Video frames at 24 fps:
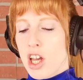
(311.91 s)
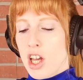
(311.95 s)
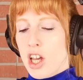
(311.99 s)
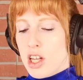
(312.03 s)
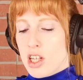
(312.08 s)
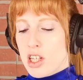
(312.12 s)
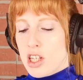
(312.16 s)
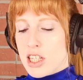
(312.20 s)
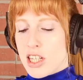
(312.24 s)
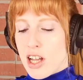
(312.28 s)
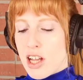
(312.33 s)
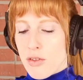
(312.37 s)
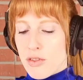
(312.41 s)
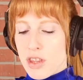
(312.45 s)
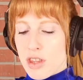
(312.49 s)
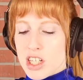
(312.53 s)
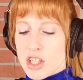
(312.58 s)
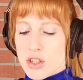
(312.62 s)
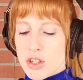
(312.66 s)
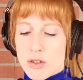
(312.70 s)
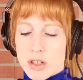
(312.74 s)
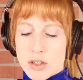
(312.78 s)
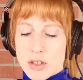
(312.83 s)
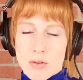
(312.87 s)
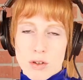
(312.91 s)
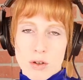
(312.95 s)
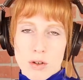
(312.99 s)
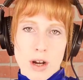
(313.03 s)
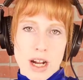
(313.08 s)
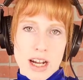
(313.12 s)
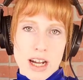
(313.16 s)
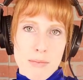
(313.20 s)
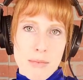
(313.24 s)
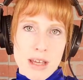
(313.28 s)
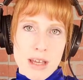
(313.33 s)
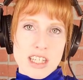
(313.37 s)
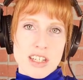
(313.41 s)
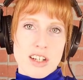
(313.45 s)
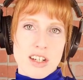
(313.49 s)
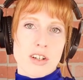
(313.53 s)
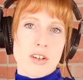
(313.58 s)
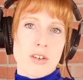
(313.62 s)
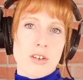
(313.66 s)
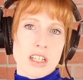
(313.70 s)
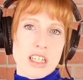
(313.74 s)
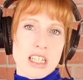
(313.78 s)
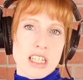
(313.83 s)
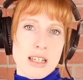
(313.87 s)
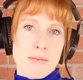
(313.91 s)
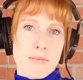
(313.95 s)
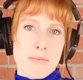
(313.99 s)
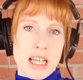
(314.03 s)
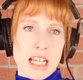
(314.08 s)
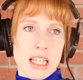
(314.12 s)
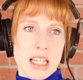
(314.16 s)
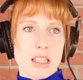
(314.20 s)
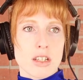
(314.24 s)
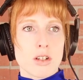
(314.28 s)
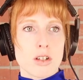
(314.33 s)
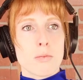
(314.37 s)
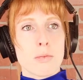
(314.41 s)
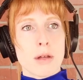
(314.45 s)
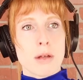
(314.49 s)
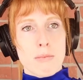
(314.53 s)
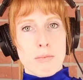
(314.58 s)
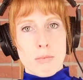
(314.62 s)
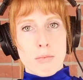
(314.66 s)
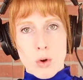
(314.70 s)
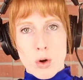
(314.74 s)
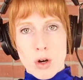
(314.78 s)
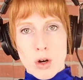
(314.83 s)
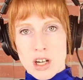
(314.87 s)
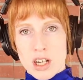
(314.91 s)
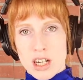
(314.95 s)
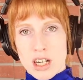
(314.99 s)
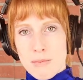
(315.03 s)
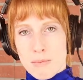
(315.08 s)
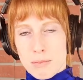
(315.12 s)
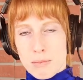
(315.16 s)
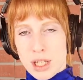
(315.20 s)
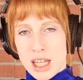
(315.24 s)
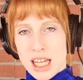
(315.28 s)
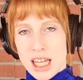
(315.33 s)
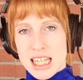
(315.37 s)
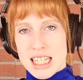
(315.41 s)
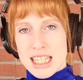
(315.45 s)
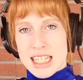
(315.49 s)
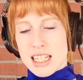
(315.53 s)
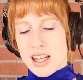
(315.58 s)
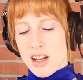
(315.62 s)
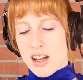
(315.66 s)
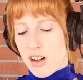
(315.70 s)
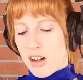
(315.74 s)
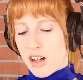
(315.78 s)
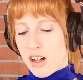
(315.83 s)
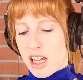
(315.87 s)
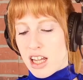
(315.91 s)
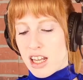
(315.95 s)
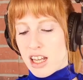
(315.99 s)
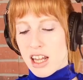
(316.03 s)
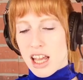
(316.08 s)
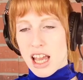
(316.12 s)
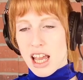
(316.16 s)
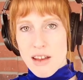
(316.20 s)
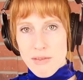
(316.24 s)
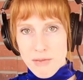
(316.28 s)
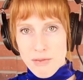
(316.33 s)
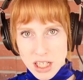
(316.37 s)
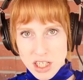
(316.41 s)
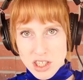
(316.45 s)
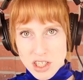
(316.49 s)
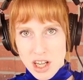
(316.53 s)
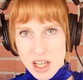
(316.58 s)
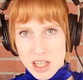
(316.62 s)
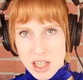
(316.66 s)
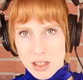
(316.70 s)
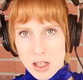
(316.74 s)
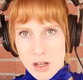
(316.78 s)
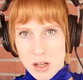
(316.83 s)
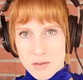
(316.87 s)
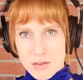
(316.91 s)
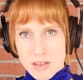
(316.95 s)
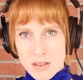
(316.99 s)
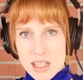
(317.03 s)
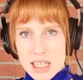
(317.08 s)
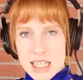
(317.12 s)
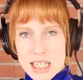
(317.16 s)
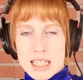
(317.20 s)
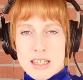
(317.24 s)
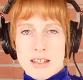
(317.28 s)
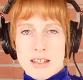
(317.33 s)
So these strict requirements are going to be a little bit more in place on FHA loans.